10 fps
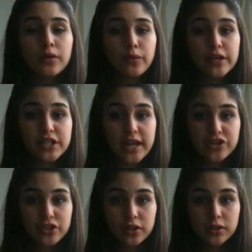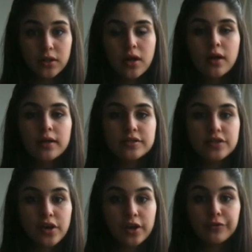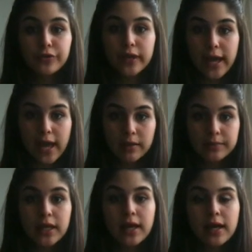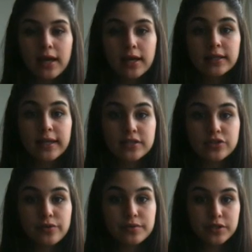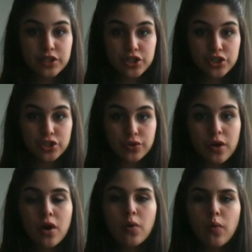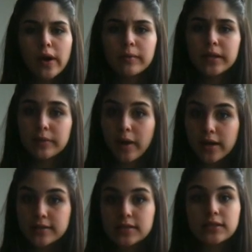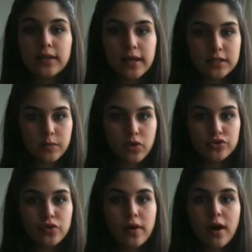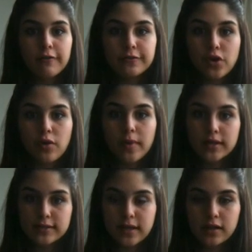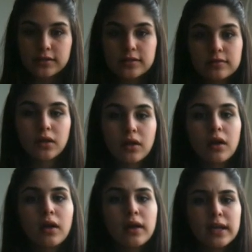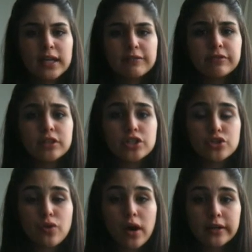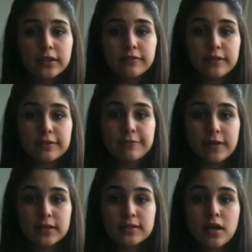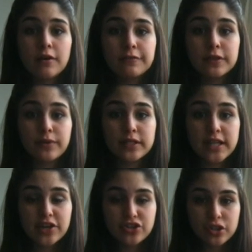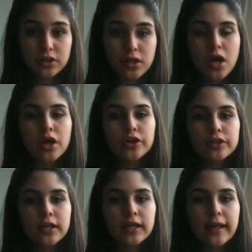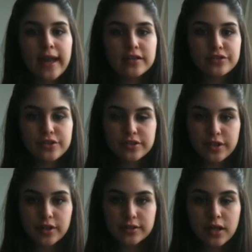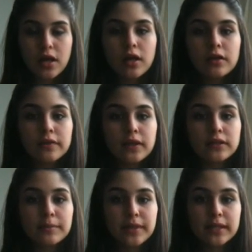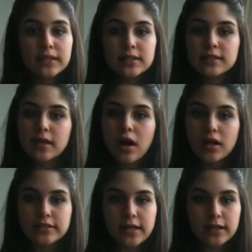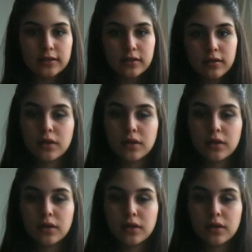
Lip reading: Radiation is carefully aimed at cancerous tissue while minimizing the exposure of normal cells. If the destructive effects of the radiation could kill cancer cells, then the malignancy halted.